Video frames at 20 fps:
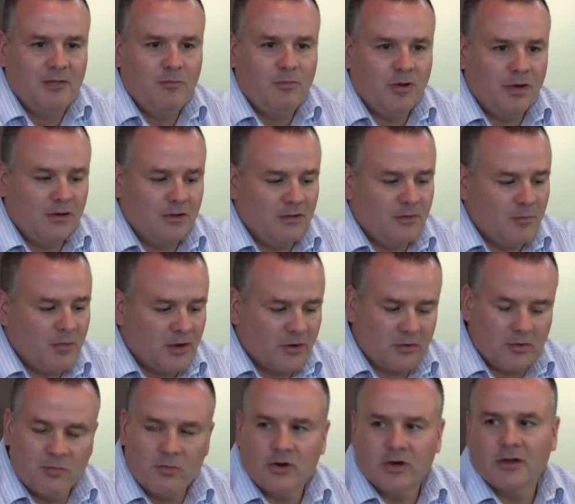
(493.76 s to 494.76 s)
But in the
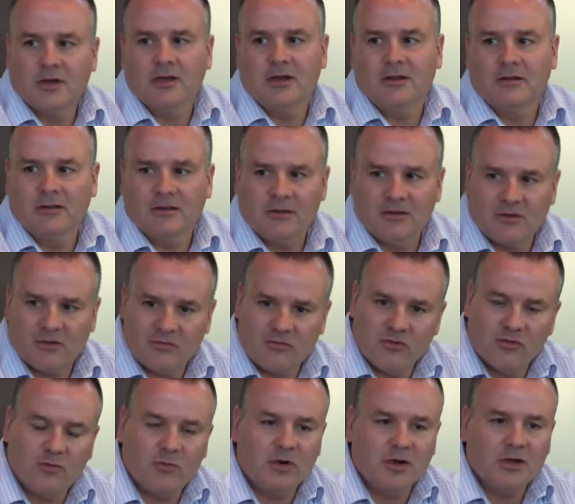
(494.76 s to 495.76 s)
medical market, in the
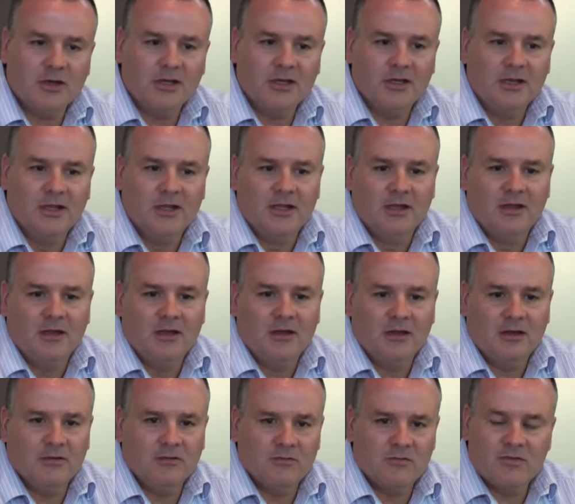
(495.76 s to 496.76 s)
industrial market,
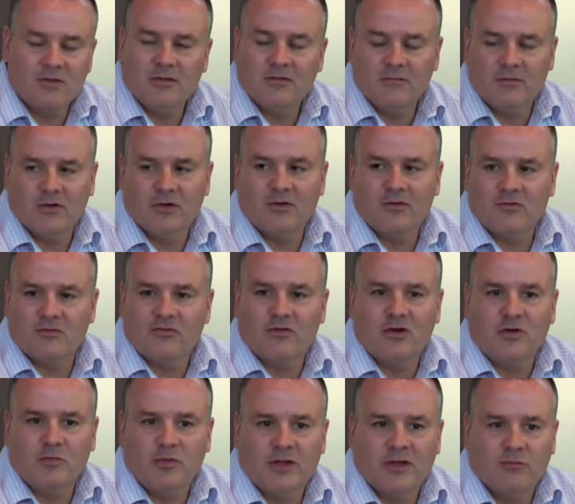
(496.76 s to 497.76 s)
there's still a very
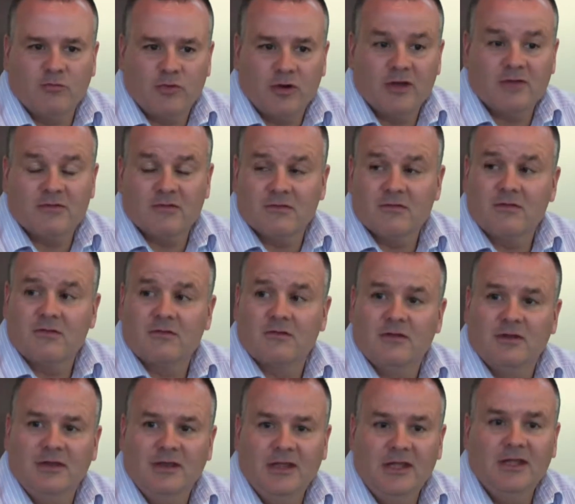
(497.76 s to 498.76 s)
strong presence
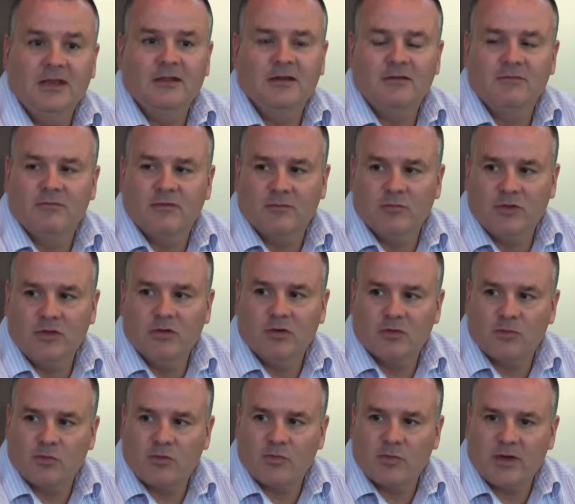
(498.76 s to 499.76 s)
needed from the
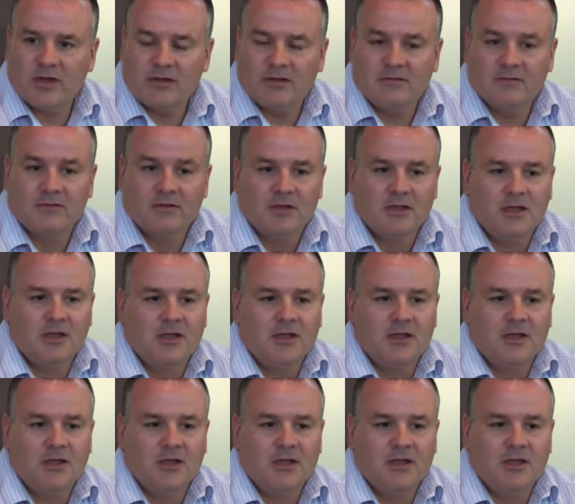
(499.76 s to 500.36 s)
U.S. perspective.